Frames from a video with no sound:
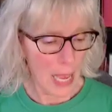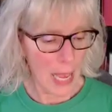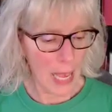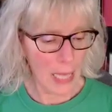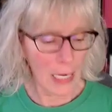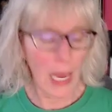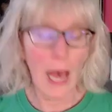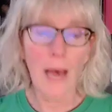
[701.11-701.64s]

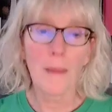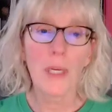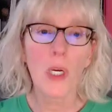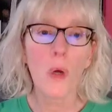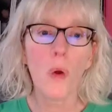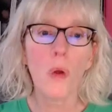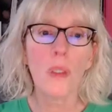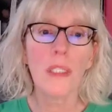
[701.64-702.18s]
And I'm going to
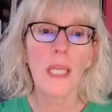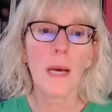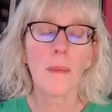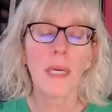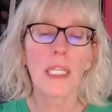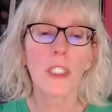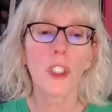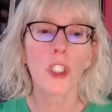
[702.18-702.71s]
hold down
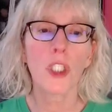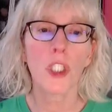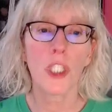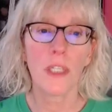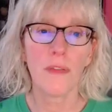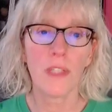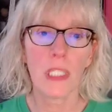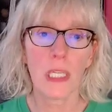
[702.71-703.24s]
my
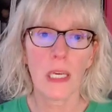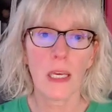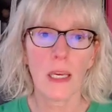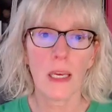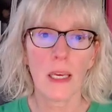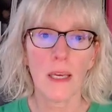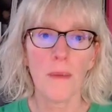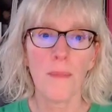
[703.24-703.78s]
shift
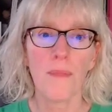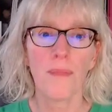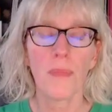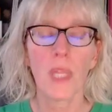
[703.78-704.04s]
key.